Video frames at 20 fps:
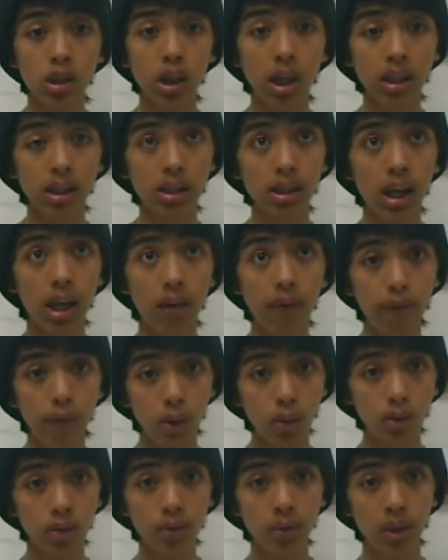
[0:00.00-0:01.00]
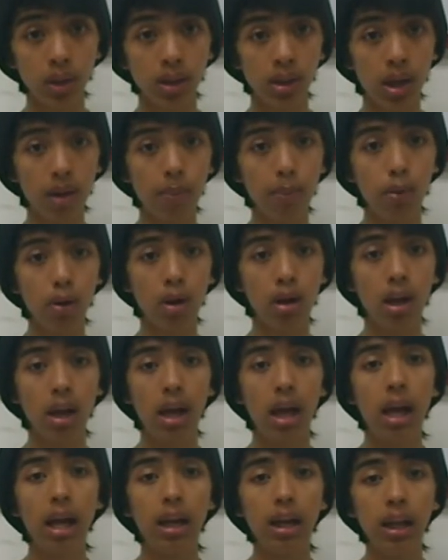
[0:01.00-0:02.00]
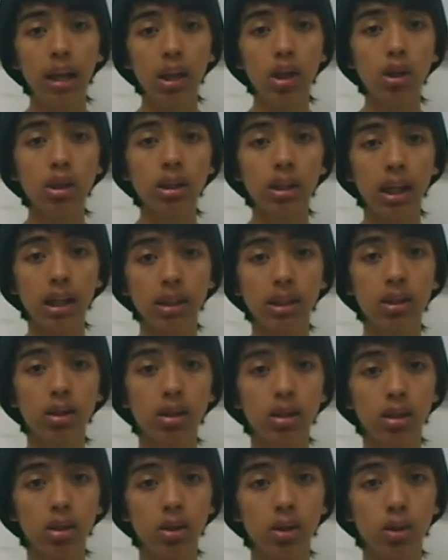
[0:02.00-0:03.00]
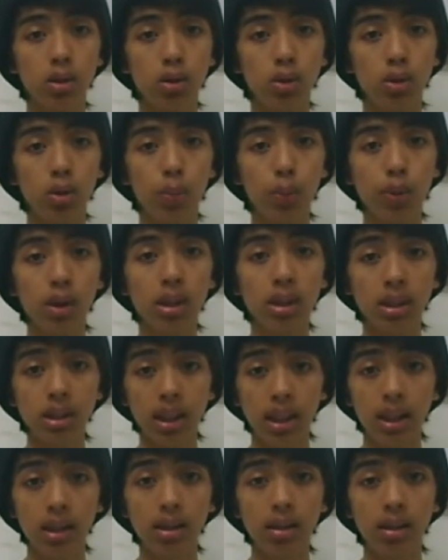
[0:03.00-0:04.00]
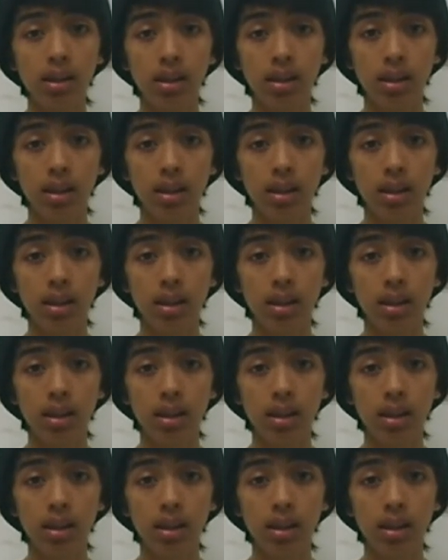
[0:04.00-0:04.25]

as cell phones, for example. Linux has superseded